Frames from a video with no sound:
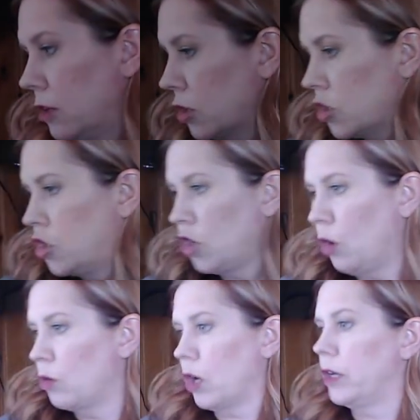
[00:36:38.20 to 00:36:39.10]
Looks
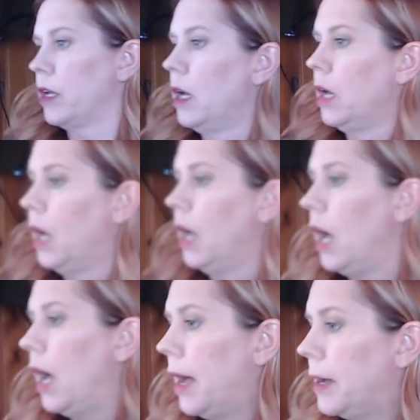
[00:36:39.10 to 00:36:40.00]
so good.
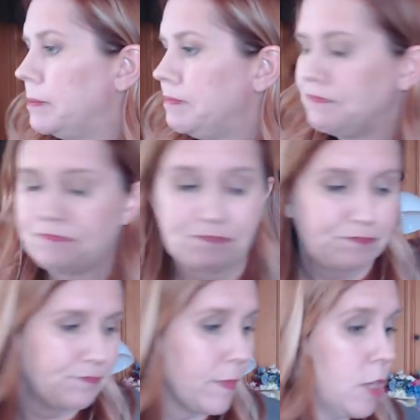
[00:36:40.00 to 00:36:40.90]
Um,
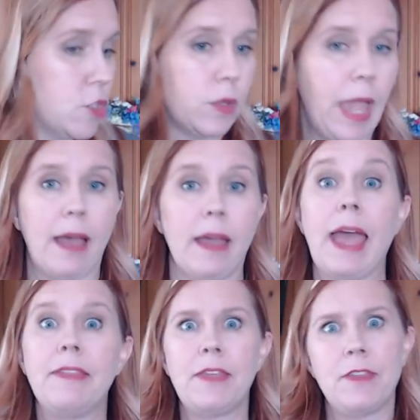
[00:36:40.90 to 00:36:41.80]
so yeah,
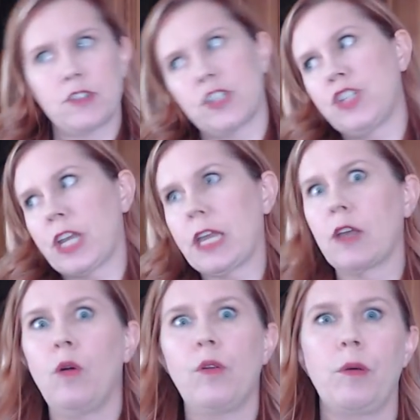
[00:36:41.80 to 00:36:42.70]
and then there's a chicken
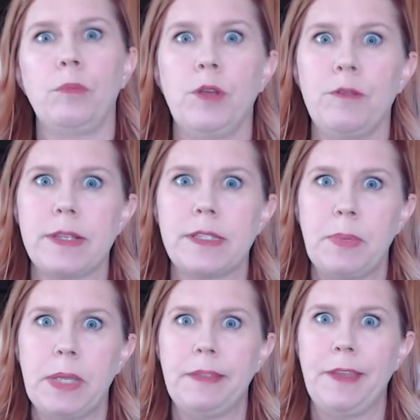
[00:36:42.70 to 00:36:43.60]
cordon bleu
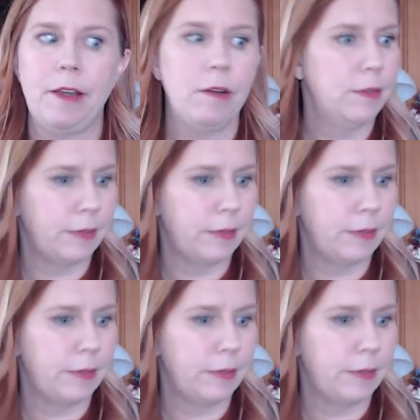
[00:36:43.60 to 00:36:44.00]
recipe in there.